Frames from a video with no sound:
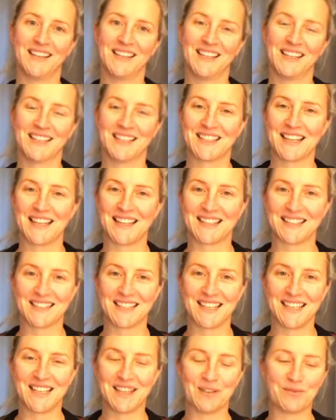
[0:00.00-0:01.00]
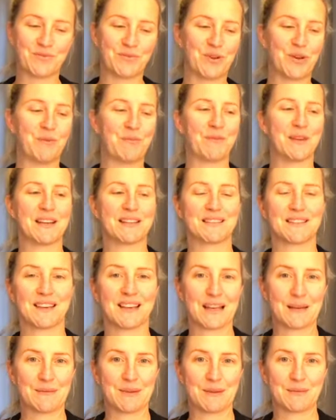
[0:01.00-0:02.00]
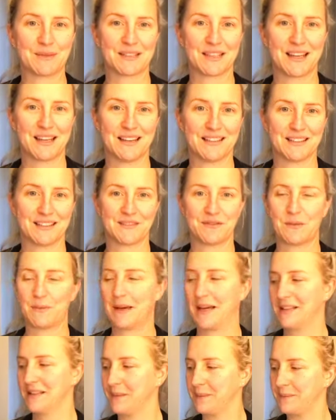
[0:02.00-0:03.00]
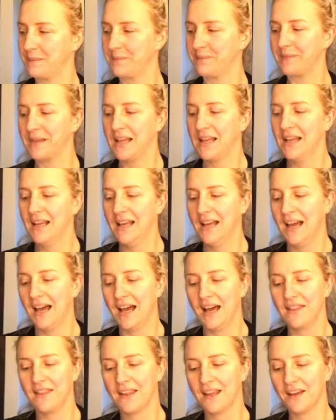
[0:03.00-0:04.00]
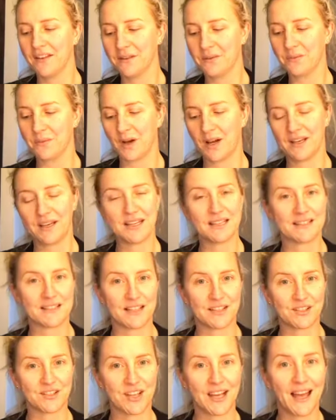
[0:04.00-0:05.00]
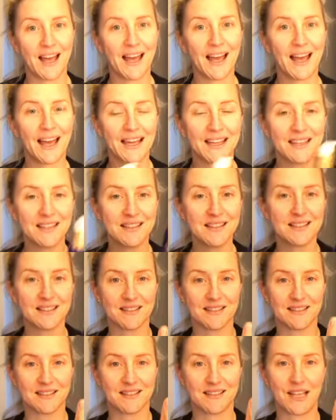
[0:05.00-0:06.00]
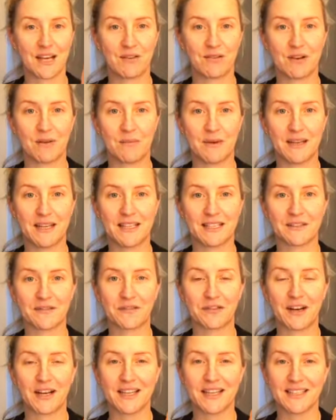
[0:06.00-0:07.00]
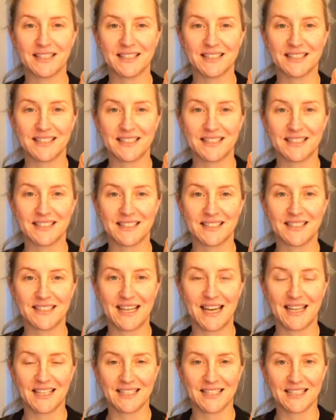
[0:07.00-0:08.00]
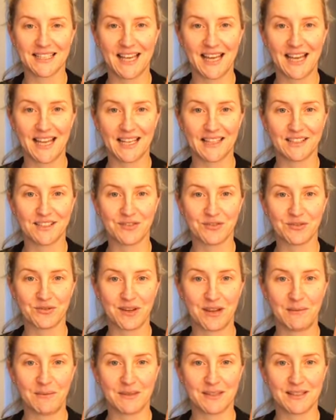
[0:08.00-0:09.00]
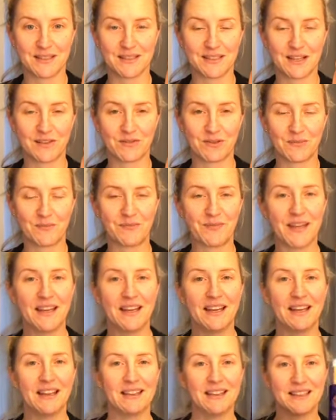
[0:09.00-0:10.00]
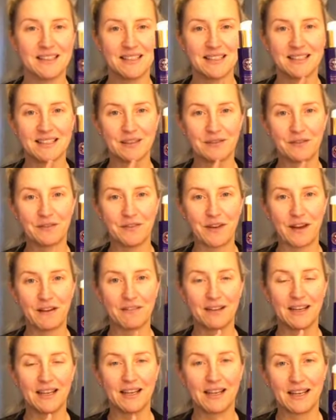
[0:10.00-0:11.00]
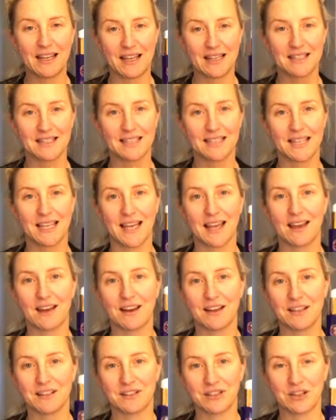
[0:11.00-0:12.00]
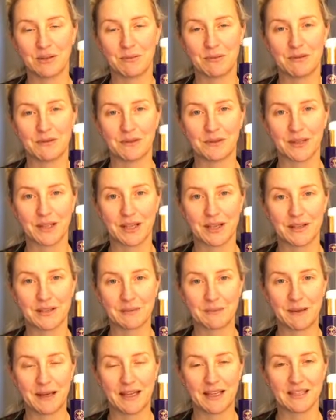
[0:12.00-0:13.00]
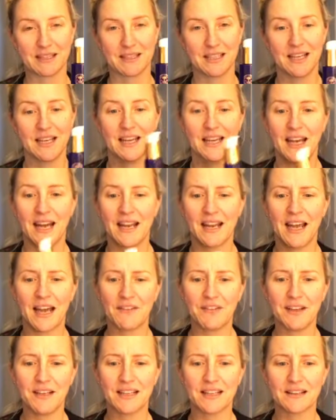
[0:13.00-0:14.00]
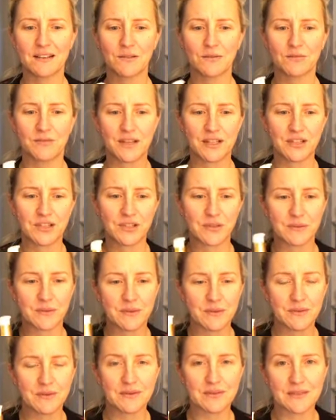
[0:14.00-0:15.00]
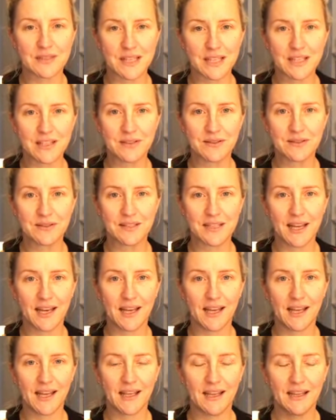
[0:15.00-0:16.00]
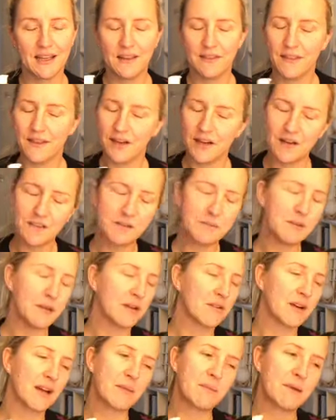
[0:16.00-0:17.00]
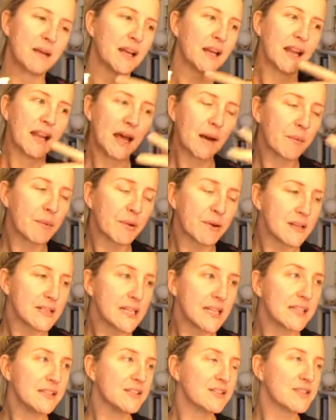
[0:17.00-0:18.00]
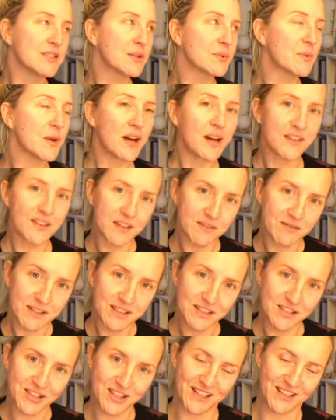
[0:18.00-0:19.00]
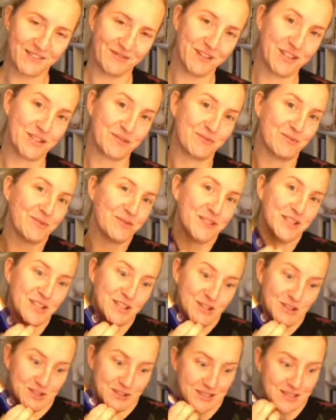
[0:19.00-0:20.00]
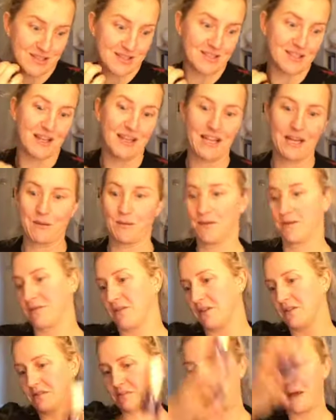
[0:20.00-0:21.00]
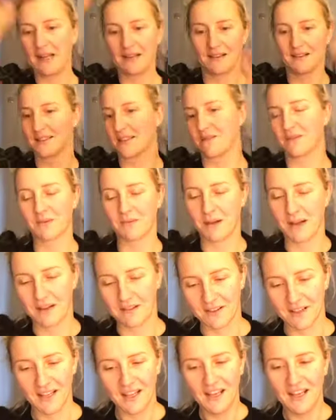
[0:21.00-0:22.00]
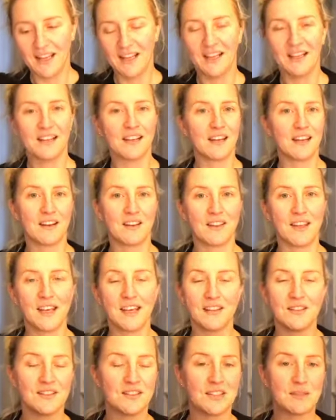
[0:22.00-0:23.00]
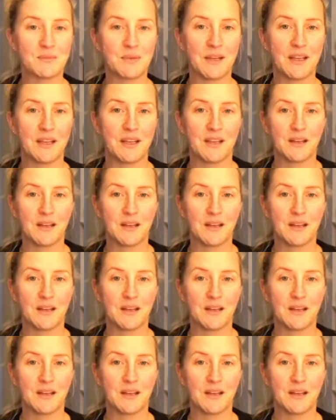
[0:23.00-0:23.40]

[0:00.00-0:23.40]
set the scene in the room as I come upstairs for bed. And the other one is actually a hand serum, and it's Frankincense Intense Hand Treatment Serum. This is the very last thing I do before I go to bed. And having little rituals in your day, they don't have to be great big elaborate Insta-worthy rituals that look stunning with rose petals everywhere. And, you know, they can just be